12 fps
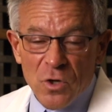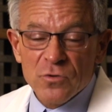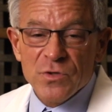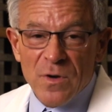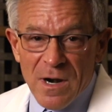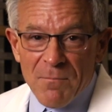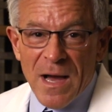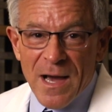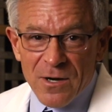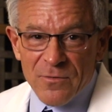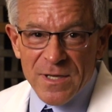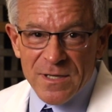told you our
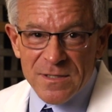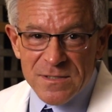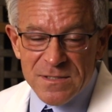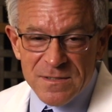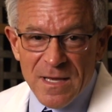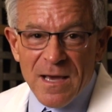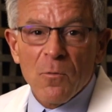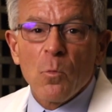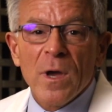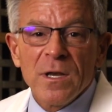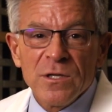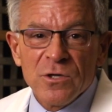motto is that
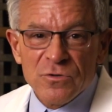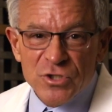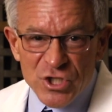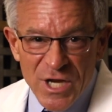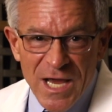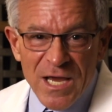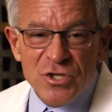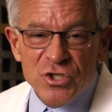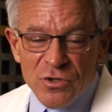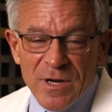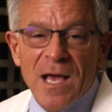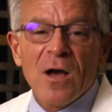when you
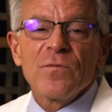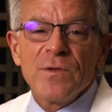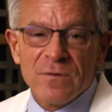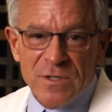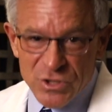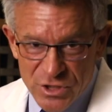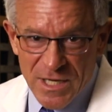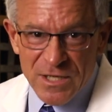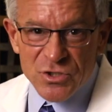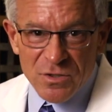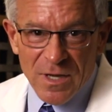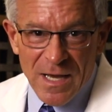change your health, you can
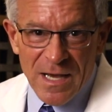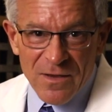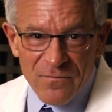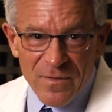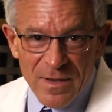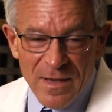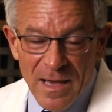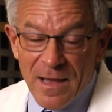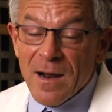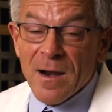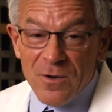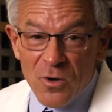change your life,
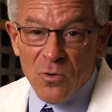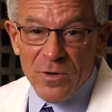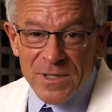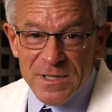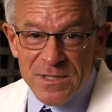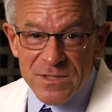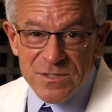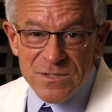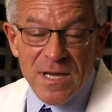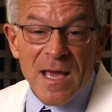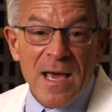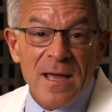and our goal is
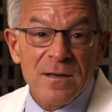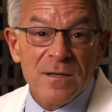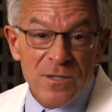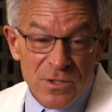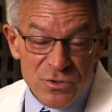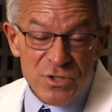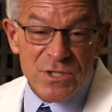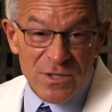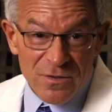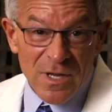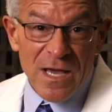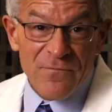to add years to
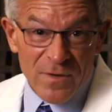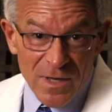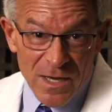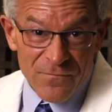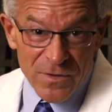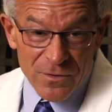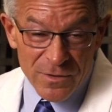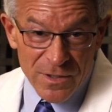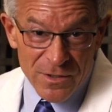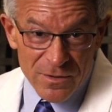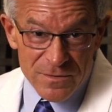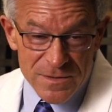your life and life to your
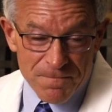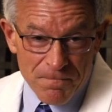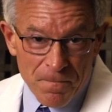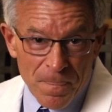years.